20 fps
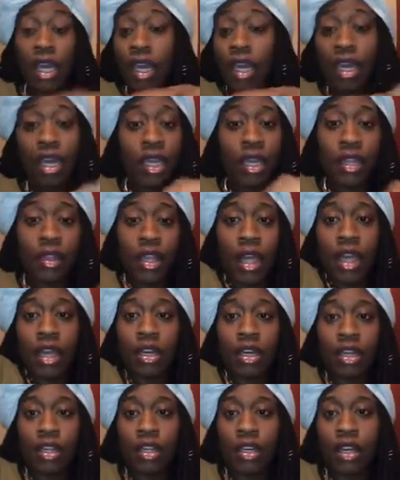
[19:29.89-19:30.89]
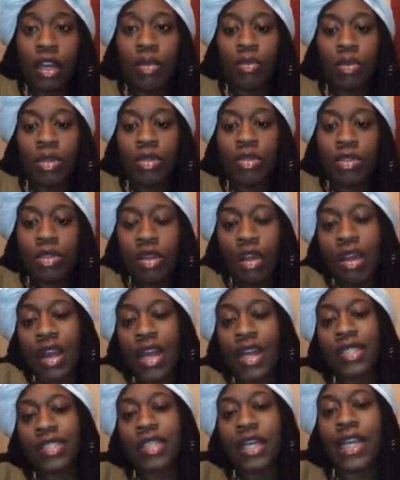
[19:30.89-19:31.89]
Anything other than when you start
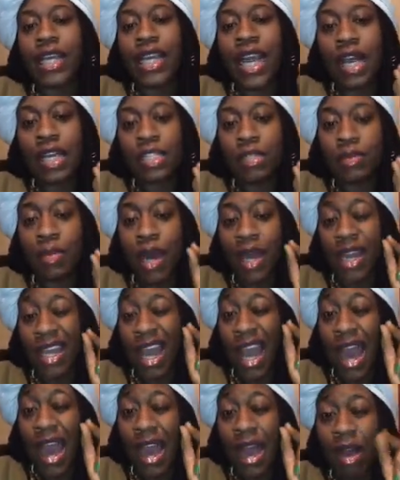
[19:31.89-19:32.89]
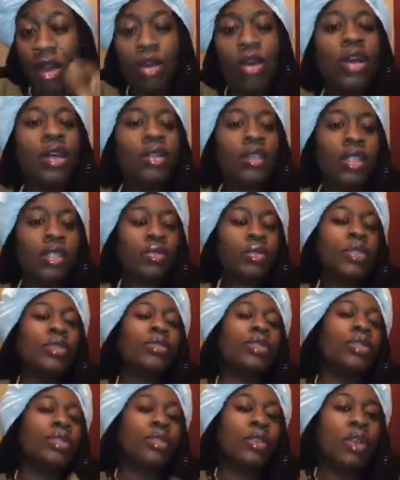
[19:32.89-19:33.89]
asking somebody how, that's when you
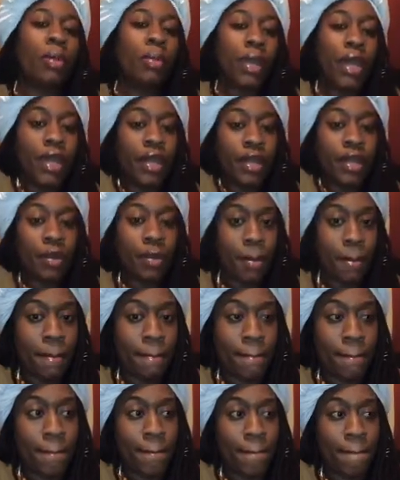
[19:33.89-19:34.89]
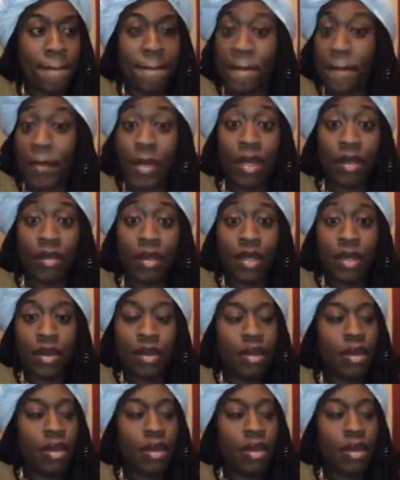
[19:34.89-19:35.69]
should start paying them. Period.